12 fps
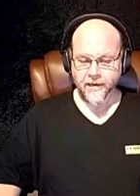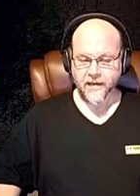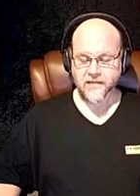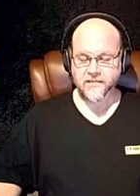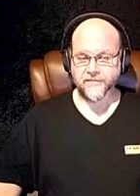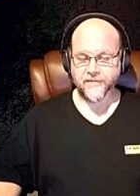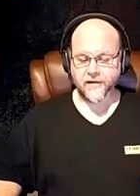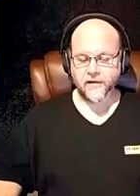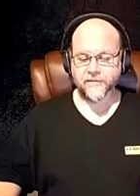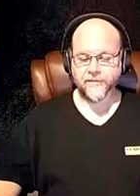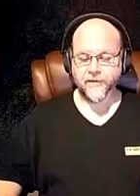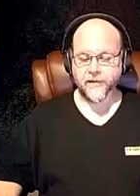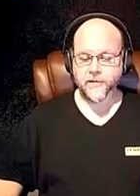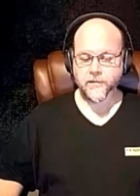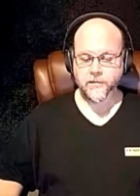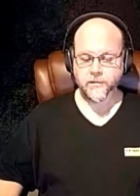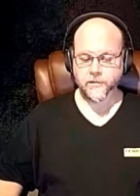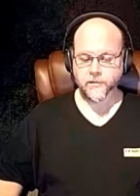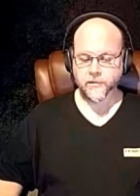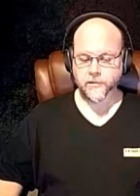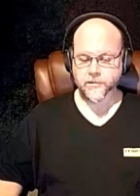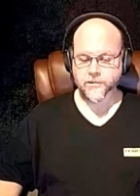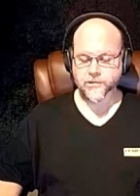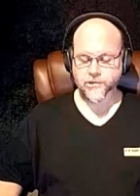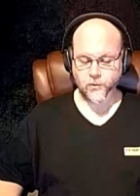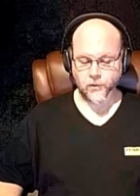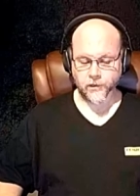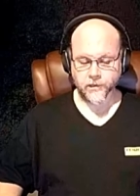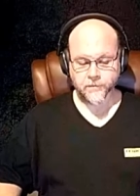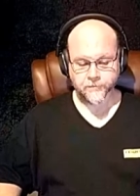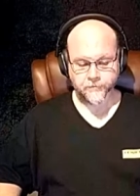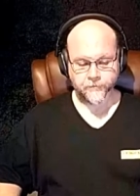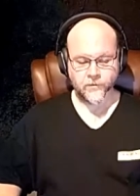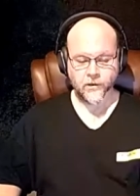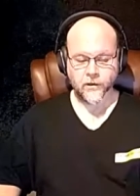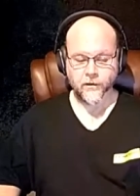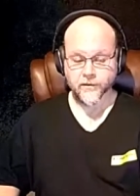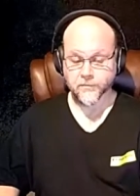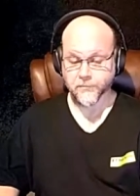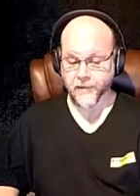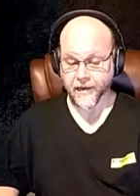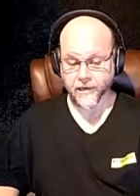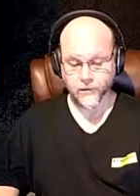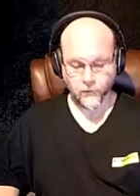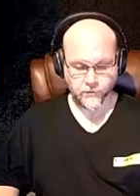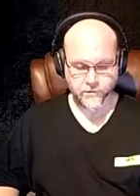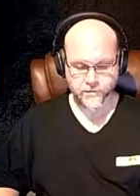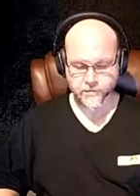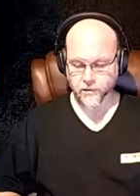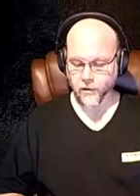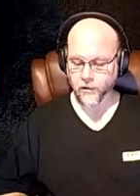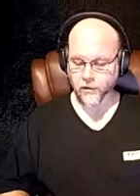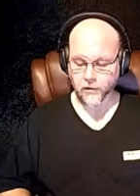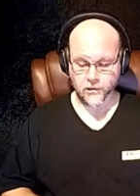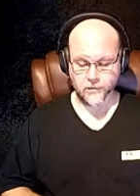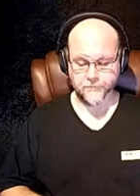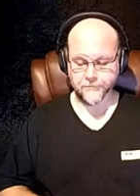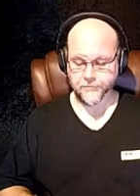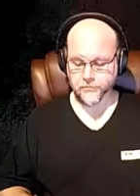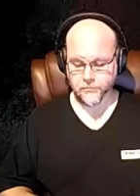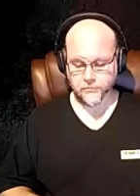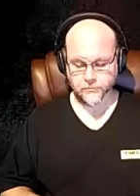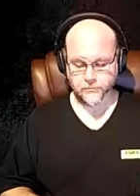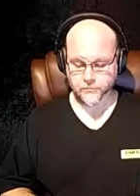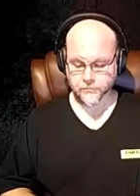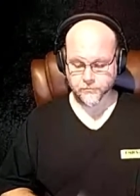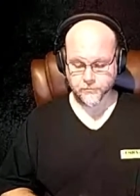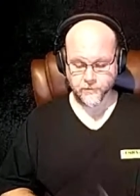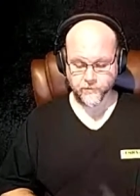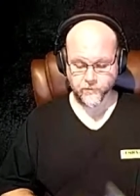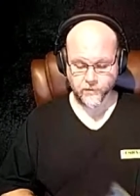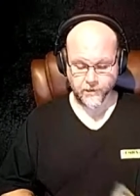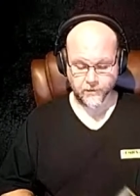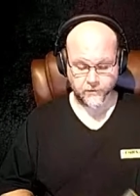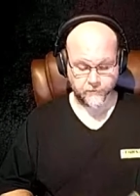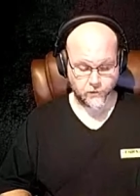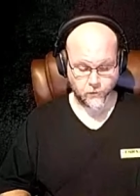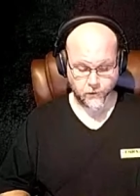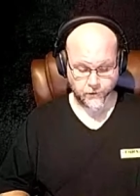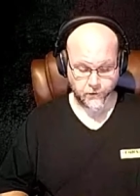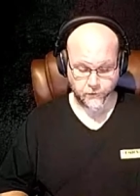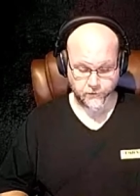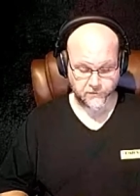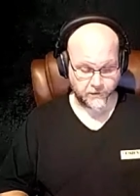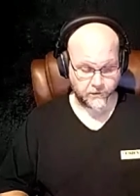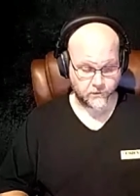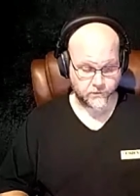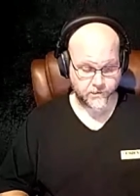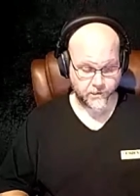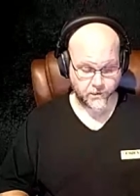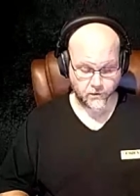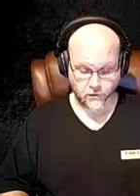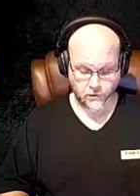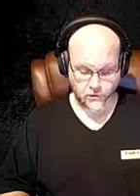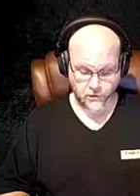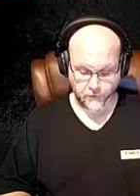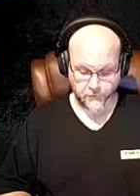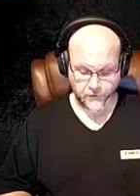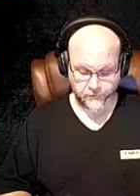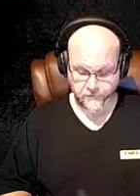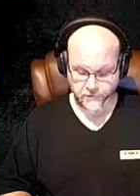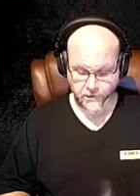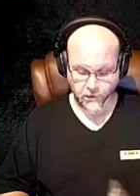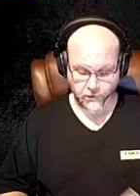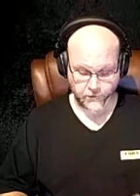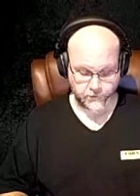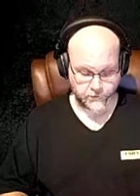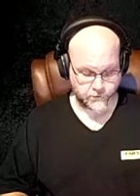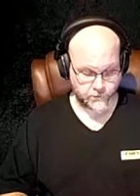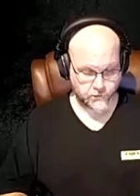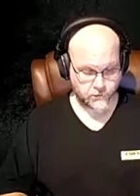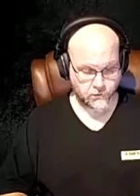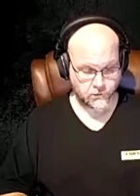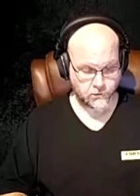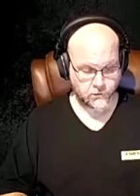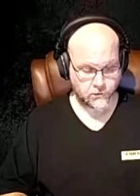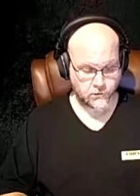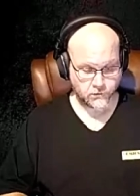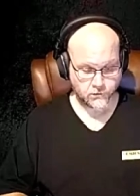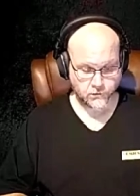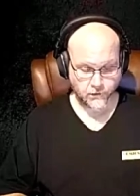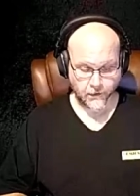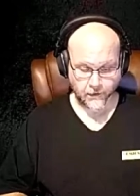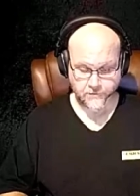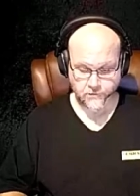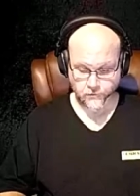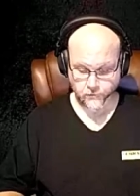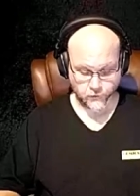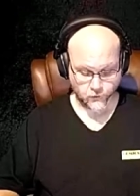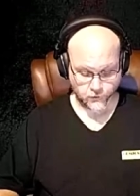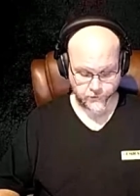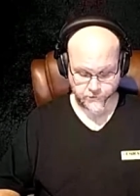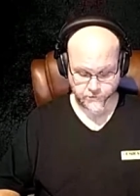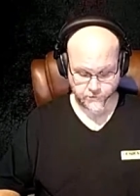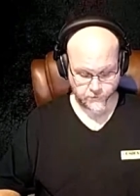It's a very fun story. The panels are, I don't even know where to go with the panels. They are above and beyond absolutely gorgeous.